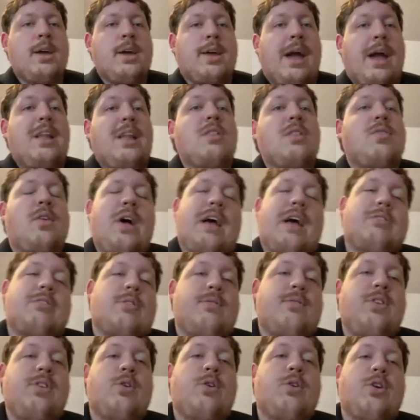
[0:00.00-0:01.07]
Gainesville has
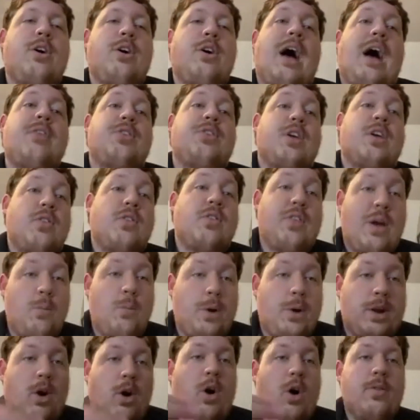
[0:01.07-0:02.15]
to feel good, I think, that they
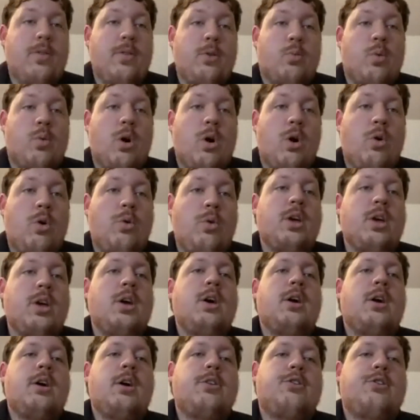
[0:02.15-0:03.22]
went on the road
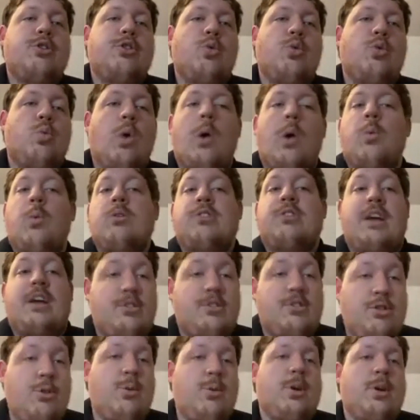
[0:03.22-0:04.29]
to what was
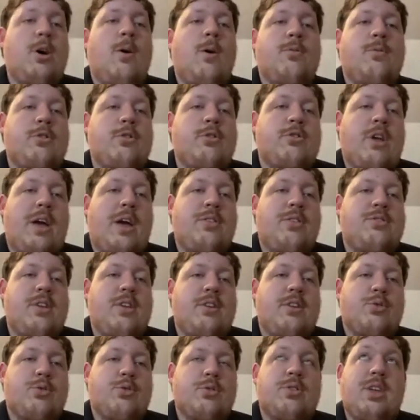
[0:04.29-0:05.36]
a 2-0 Forsyth
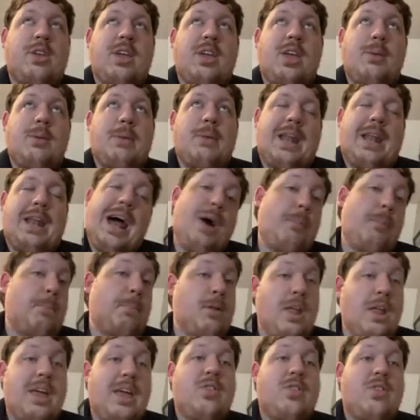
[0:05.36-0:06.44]
Central team and
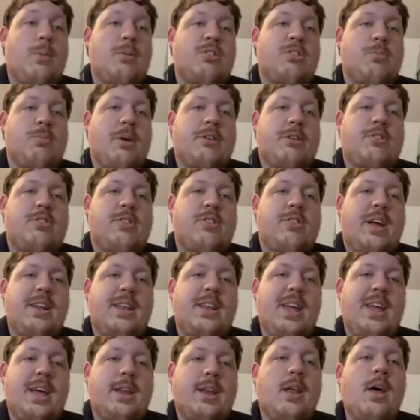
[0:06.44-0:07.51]
outplayed them as much as they
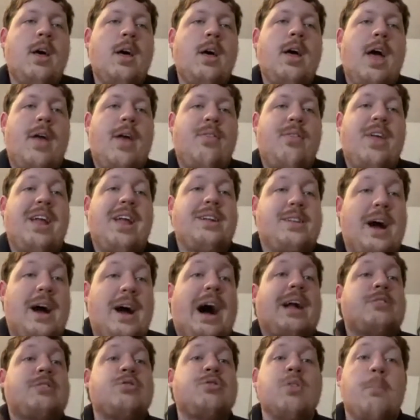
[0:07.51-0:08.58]
did, and then
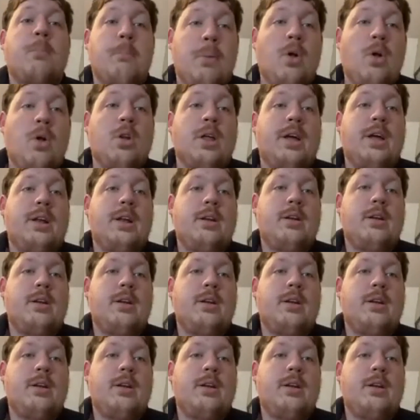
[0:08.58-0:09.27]
dodged the bullet